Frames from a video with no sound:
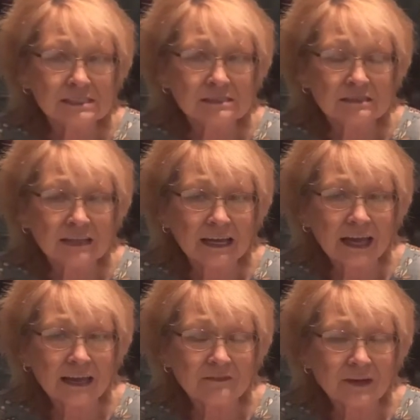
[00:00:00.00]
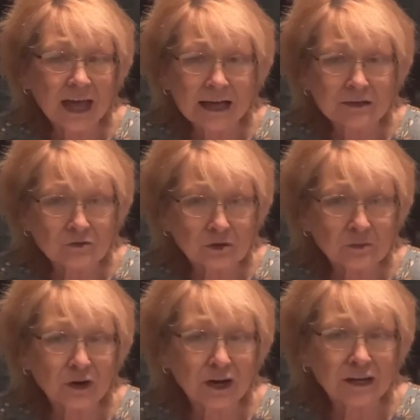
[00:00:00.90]
They have outdoor
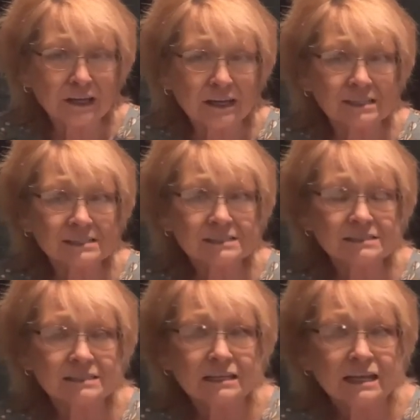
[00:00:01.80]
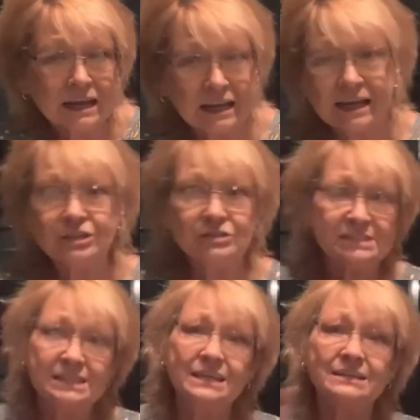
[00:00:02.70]
products, like you
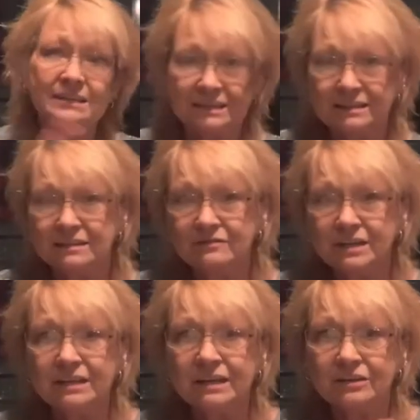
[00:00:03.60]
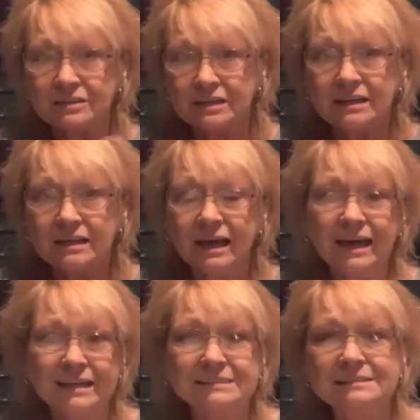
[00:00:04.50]
seen in the video that I
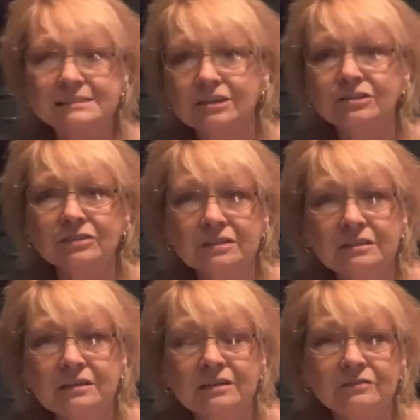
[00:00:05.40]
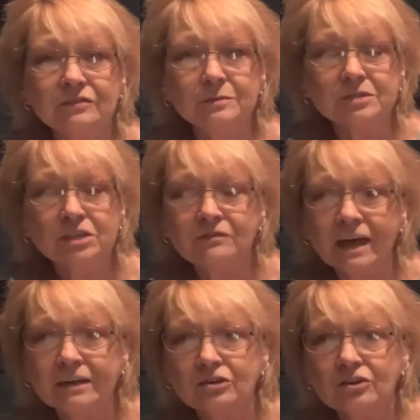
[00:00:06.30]
inserted from Two
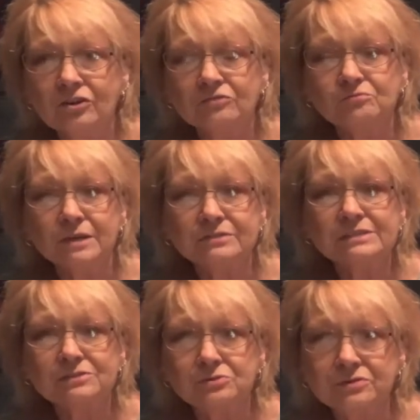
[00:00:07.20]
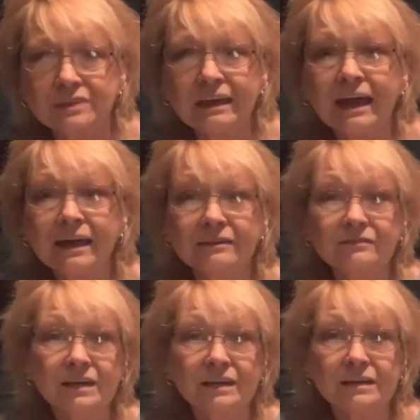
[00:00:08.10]
Value Hardware Store. They have
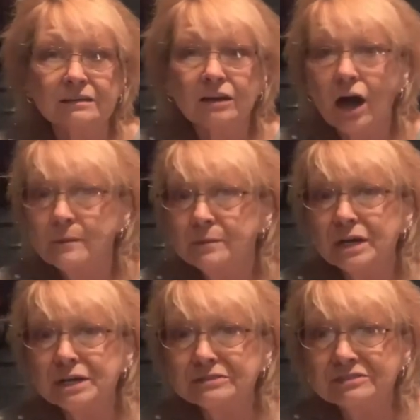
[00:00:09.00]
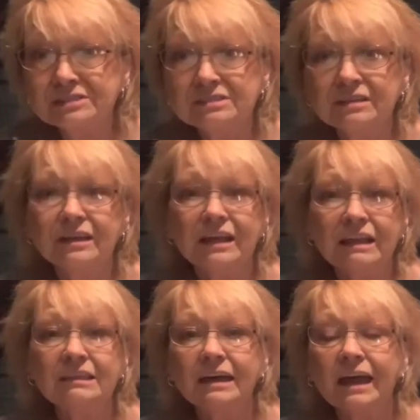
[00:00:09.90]
compost.
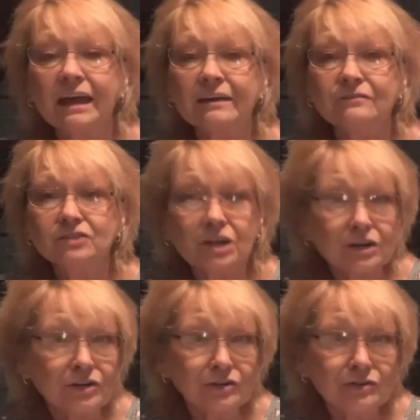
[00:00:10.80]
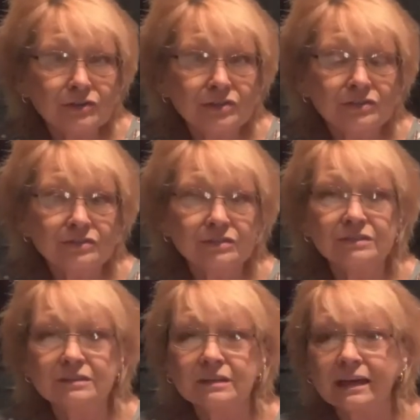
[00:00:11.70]
They have dirt.
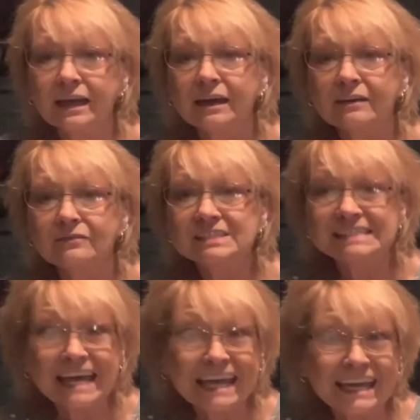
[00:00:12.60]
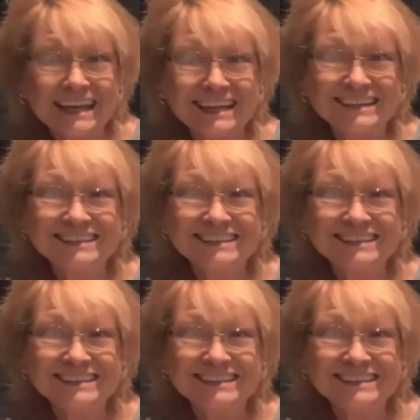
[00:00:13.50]
They have sand.